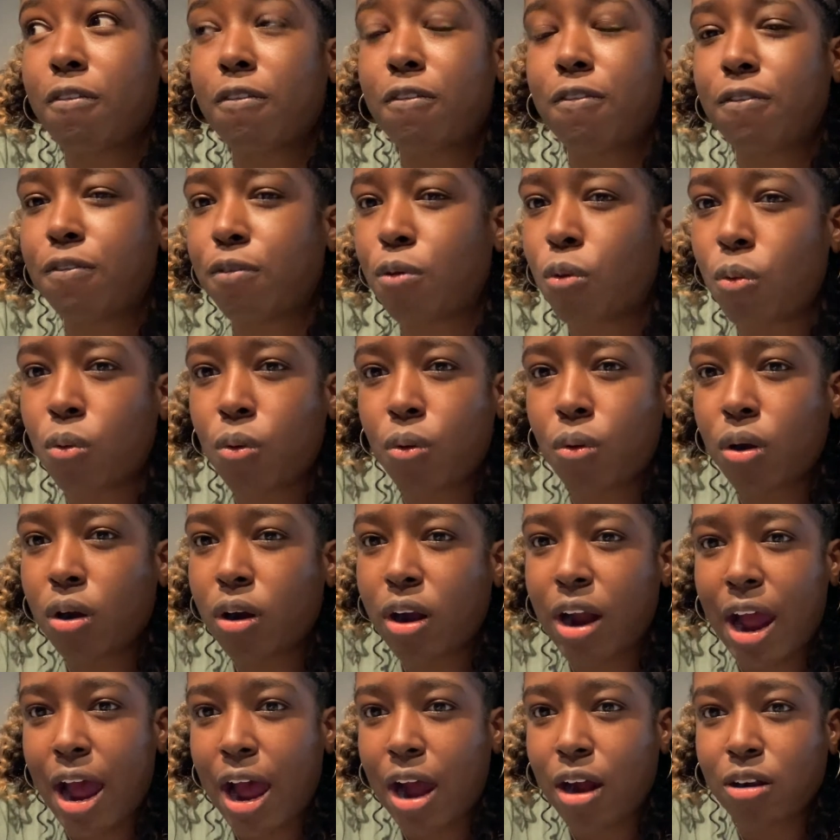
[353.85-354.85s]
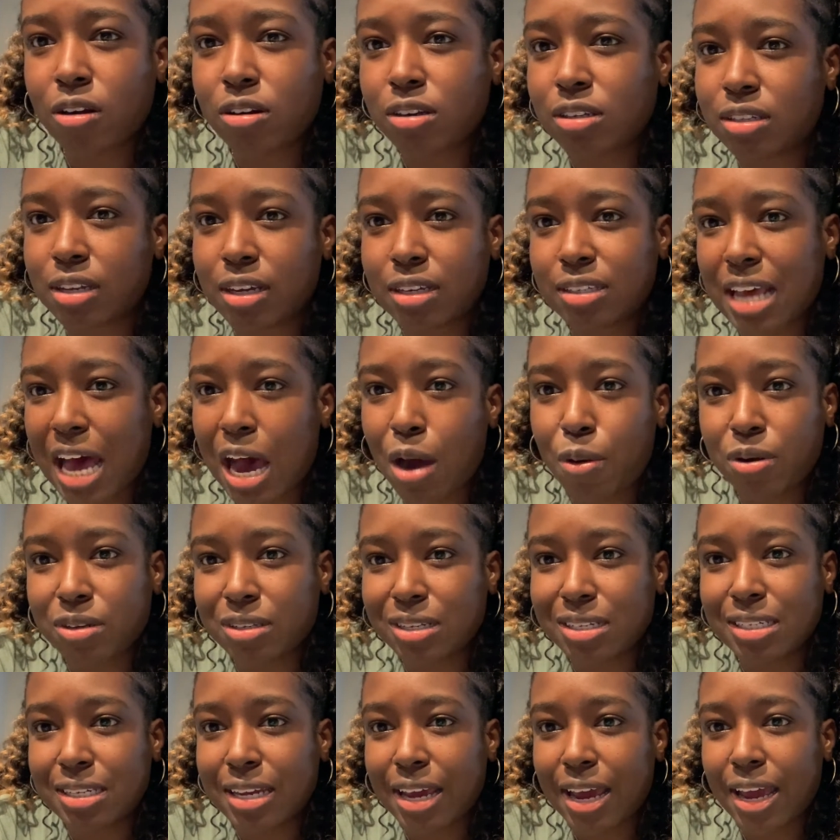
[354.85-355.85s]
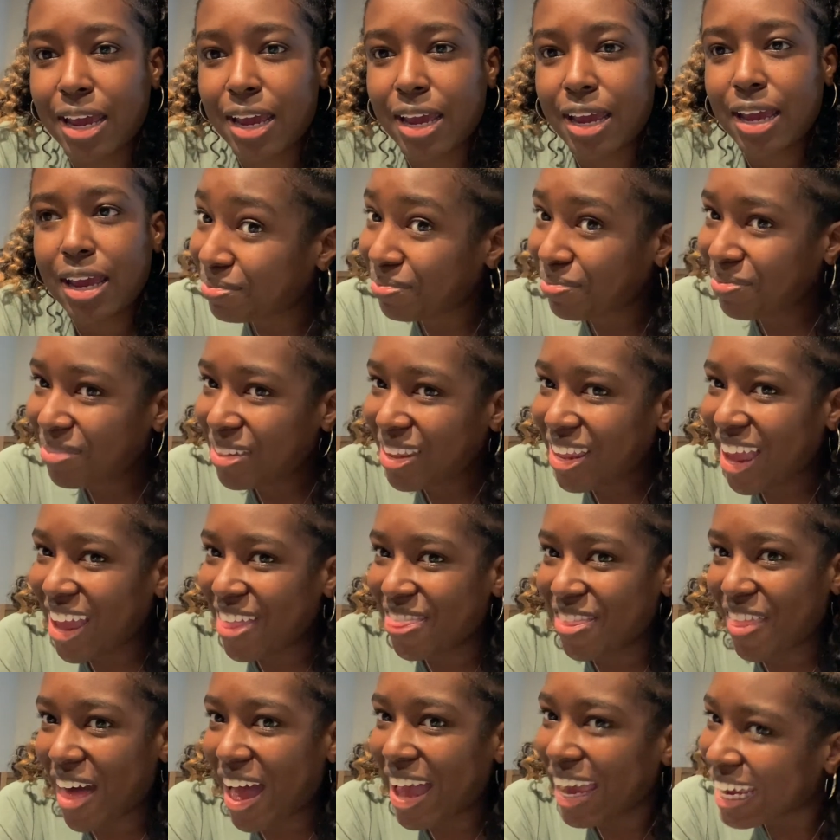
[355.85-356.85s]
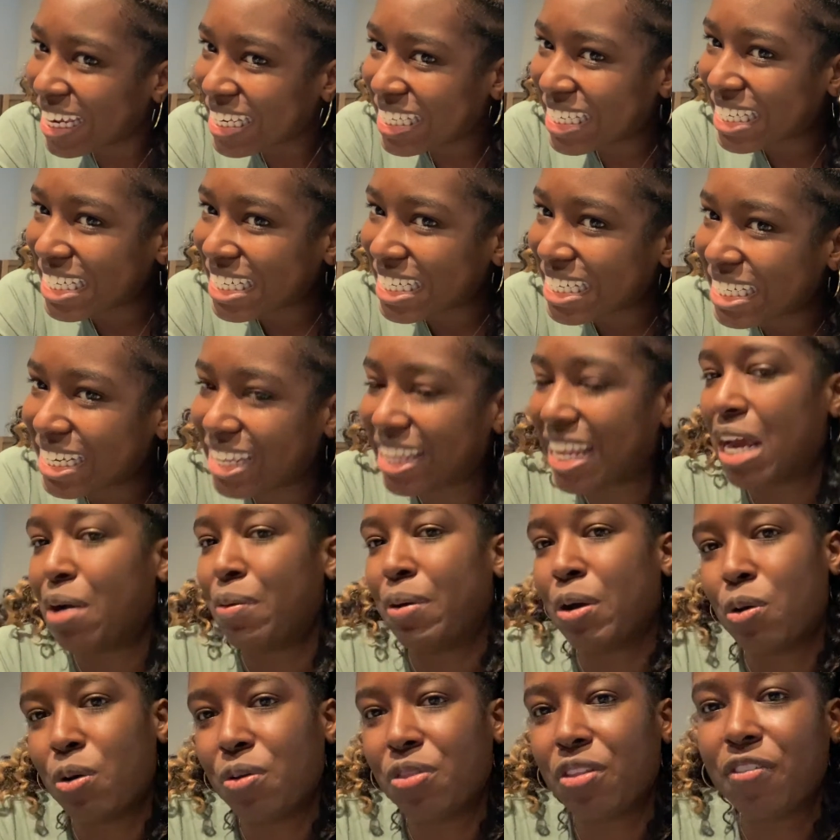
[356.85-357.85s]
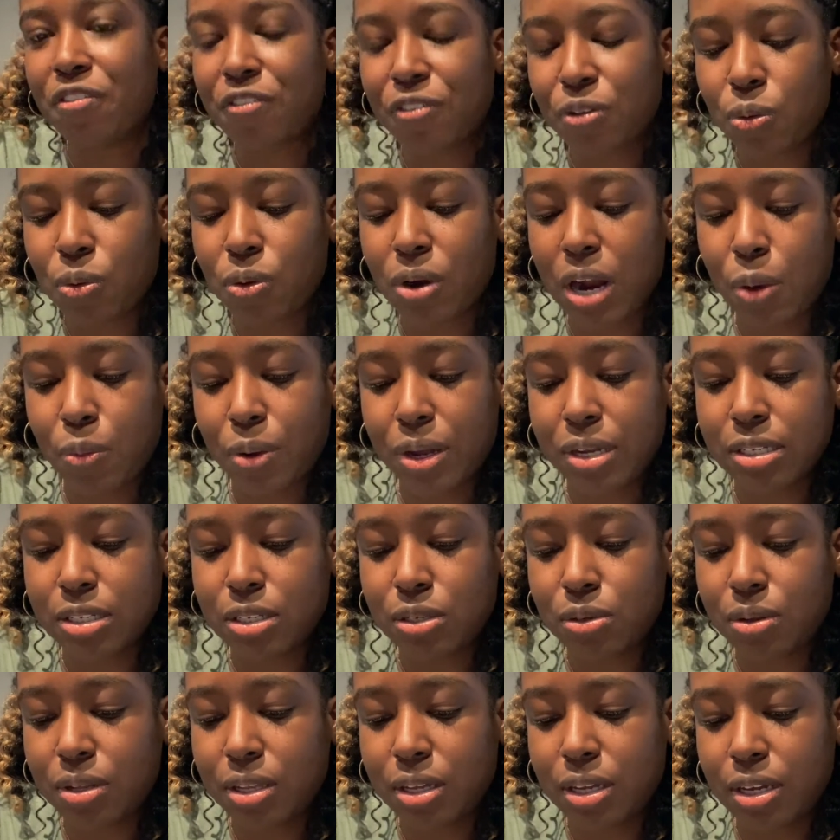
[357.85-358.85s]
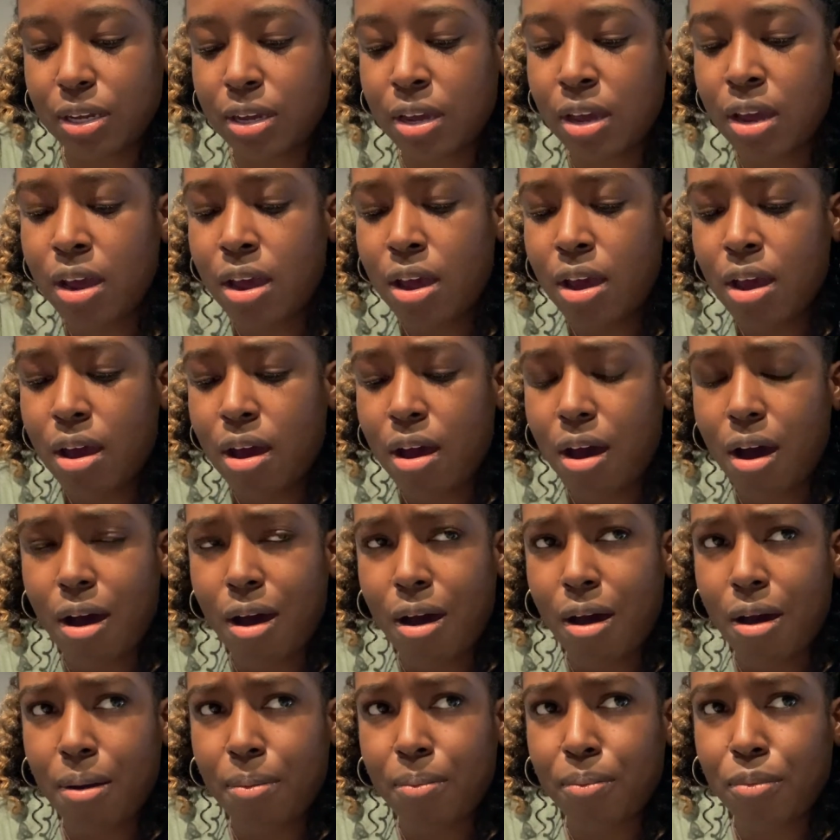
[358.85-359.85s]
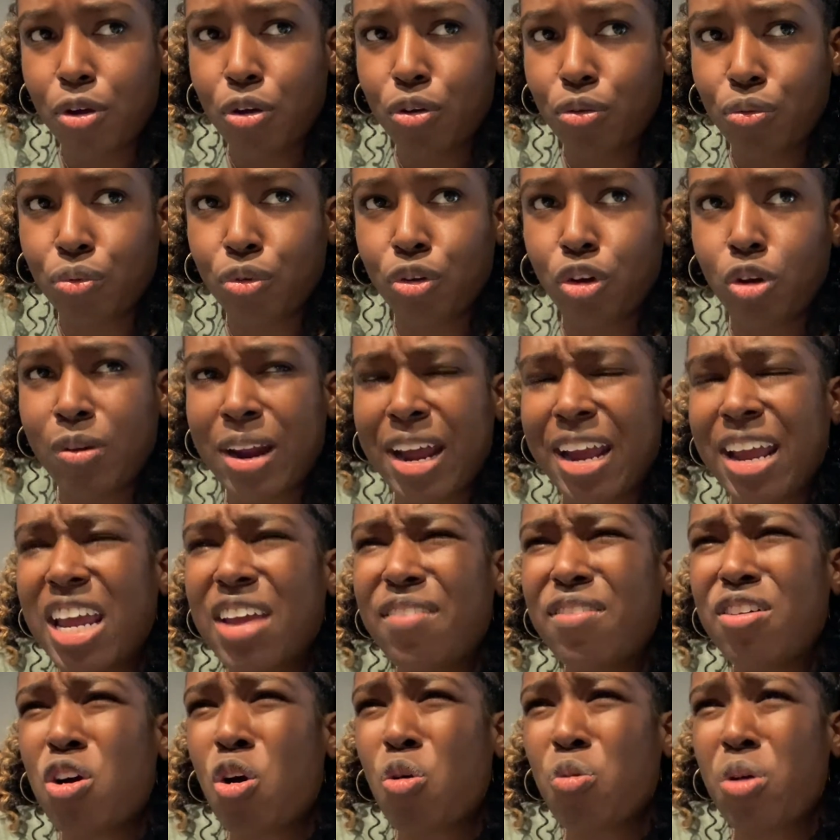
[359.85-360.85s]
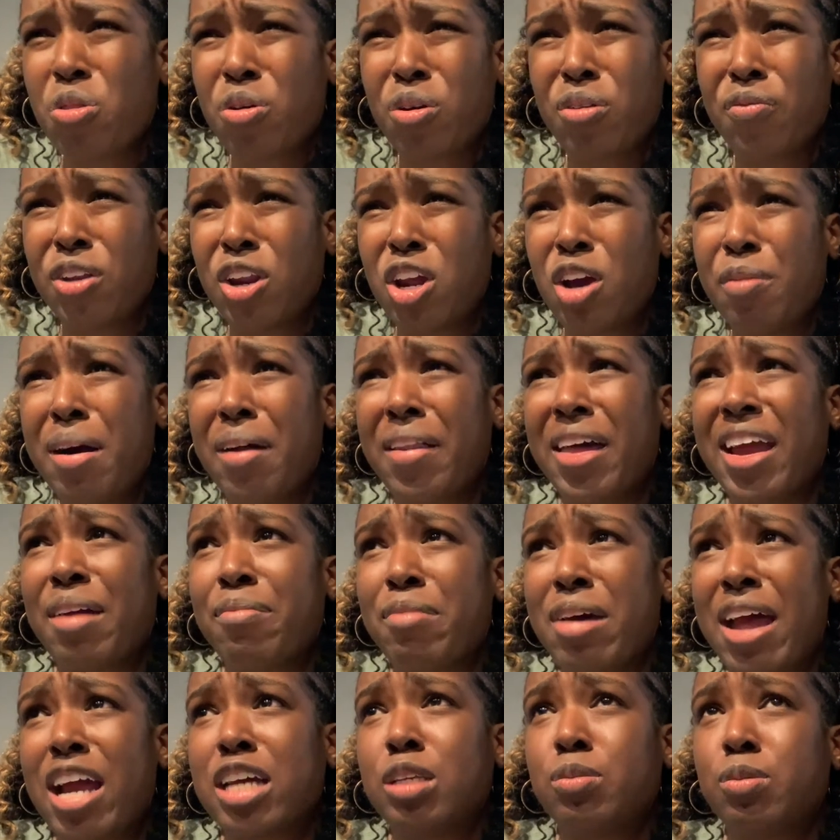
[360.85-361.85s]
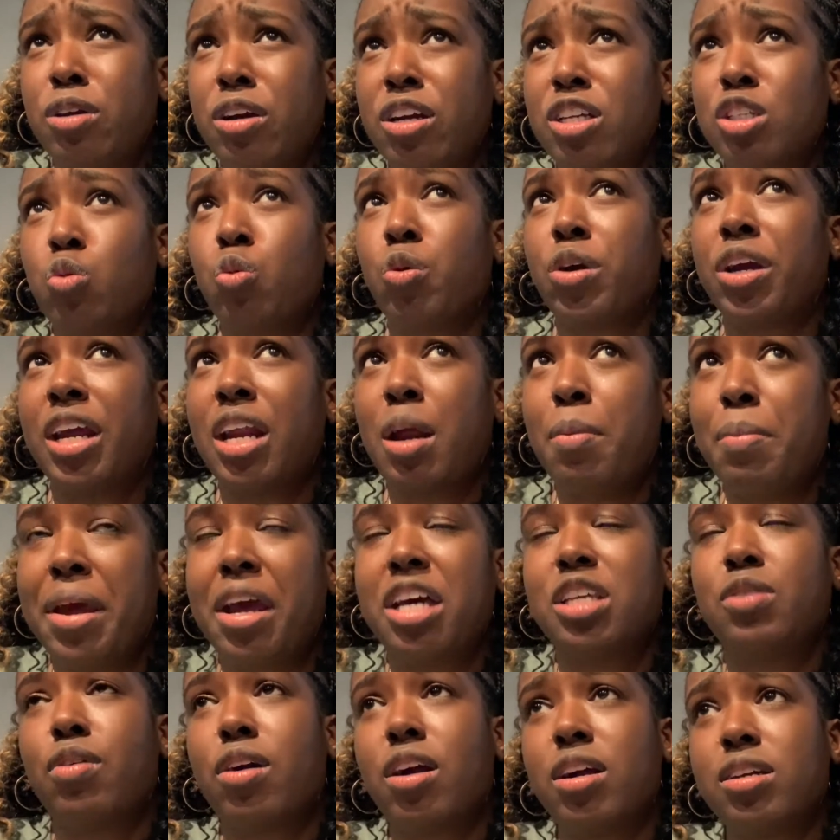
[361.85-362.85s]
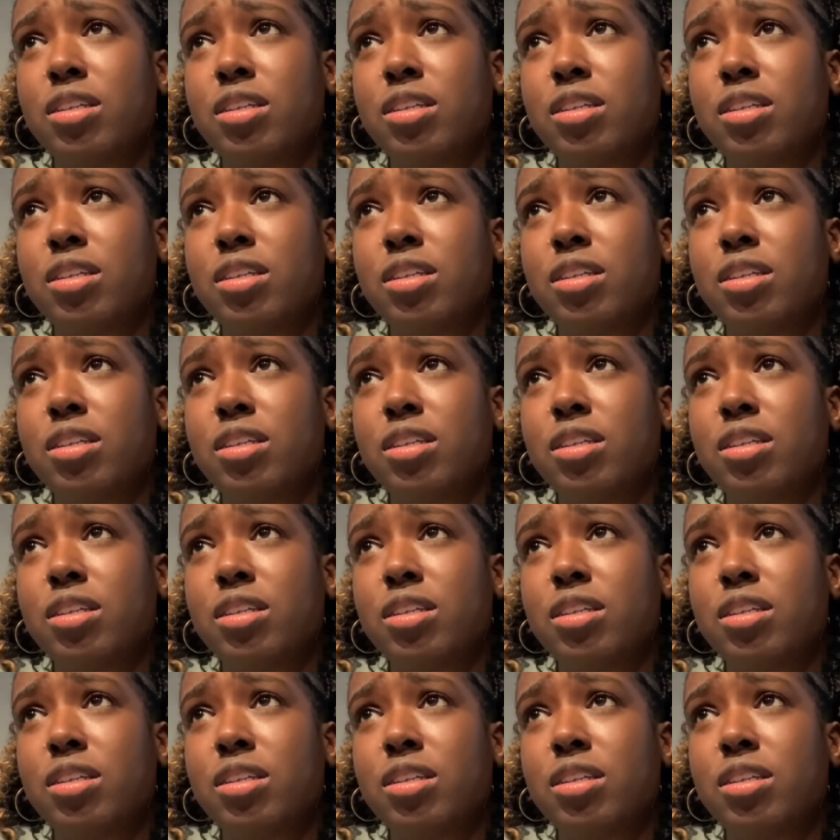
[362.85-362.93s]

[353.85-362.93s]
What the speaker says: 4 or 6 hours a day. And that ended, and I went on the floor. I went into the room. I can give a whole other video about like my experience working at Big, as far as